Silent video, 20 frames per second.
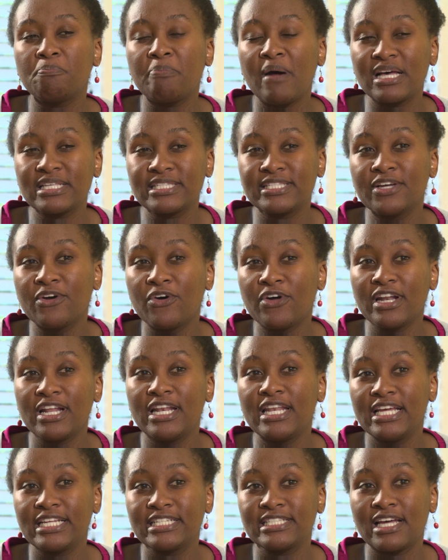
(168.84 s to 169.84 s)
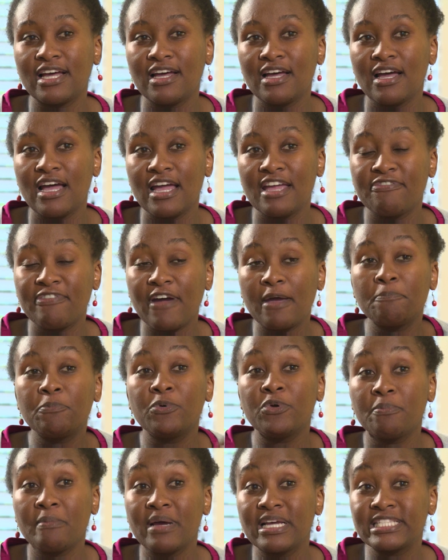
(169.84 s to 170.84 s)
Passing on a letter, if I
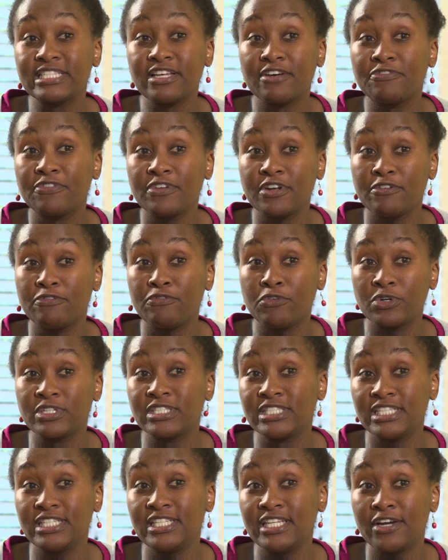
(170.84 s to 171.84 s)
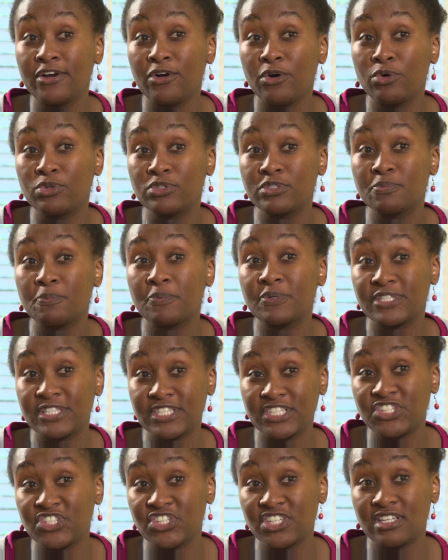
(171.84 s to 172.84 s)
put myself in a 14-year-old's
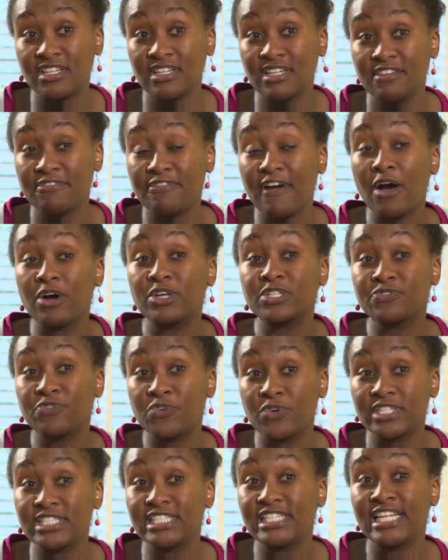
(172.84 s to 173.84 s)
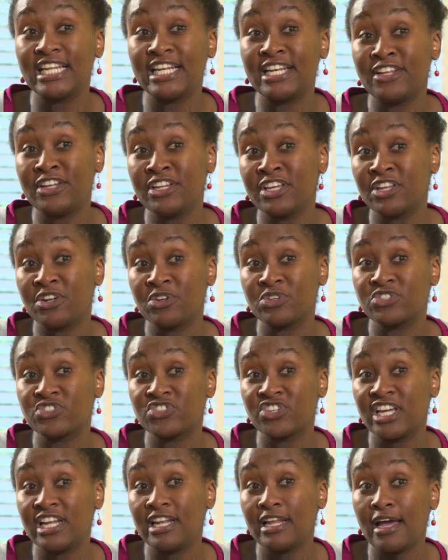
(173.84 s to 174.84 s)
position, if I was 14 and learning in
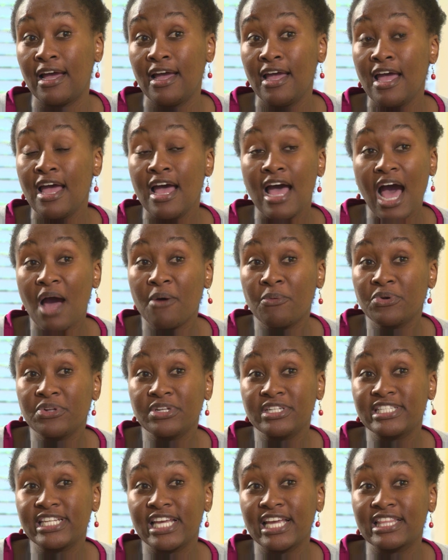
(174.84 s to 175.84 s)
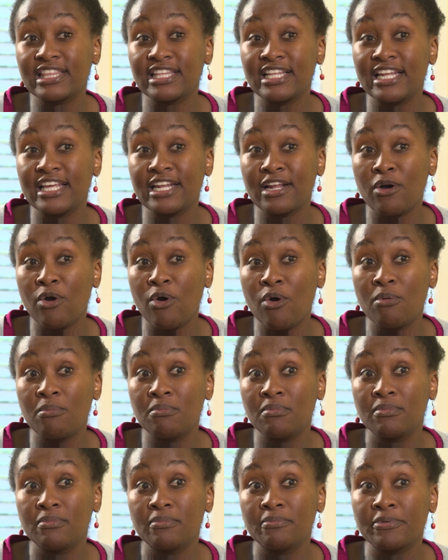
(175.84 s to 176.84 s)
Australia, I wouldn't take the letter
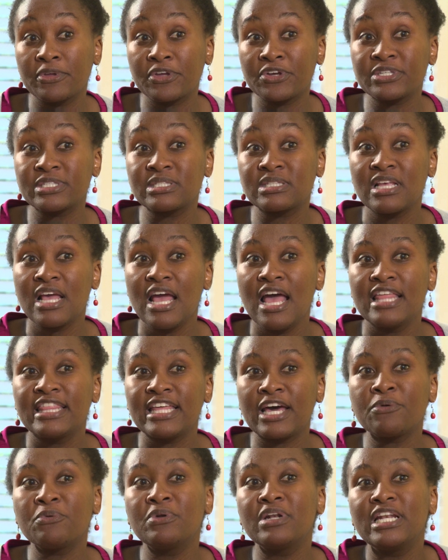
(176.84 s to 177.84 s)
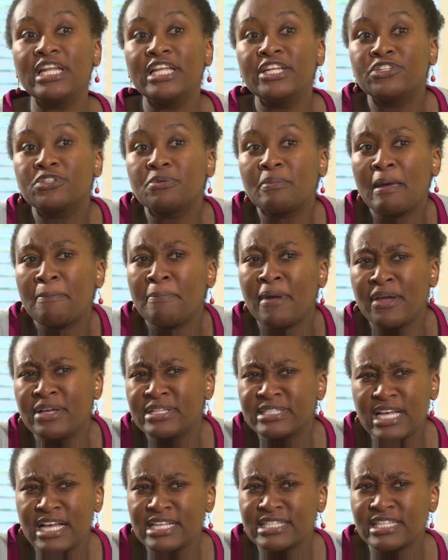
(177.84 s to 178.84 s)
home because that would lead to my
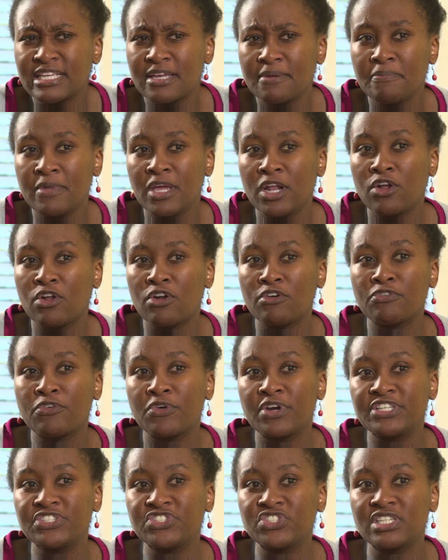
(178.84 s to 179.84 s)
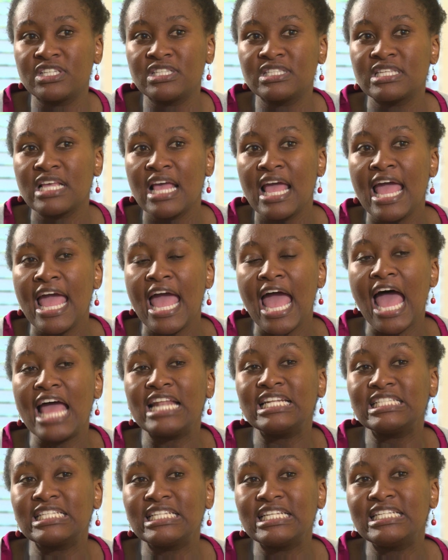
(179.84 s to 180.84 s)
parents asking me a lot of questions.
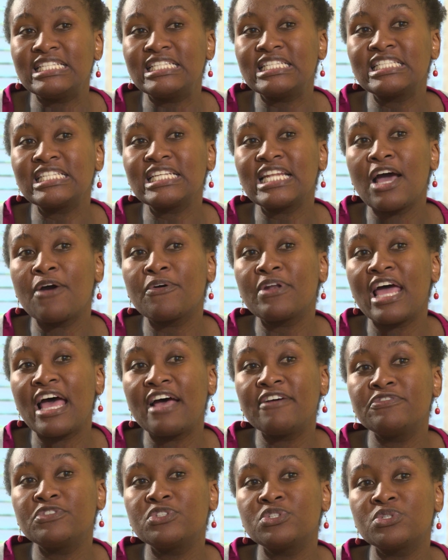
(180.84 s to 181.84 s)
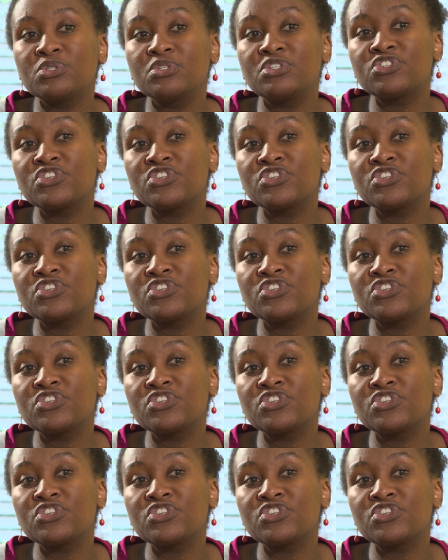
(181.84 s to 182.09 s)
And in addition, I would have to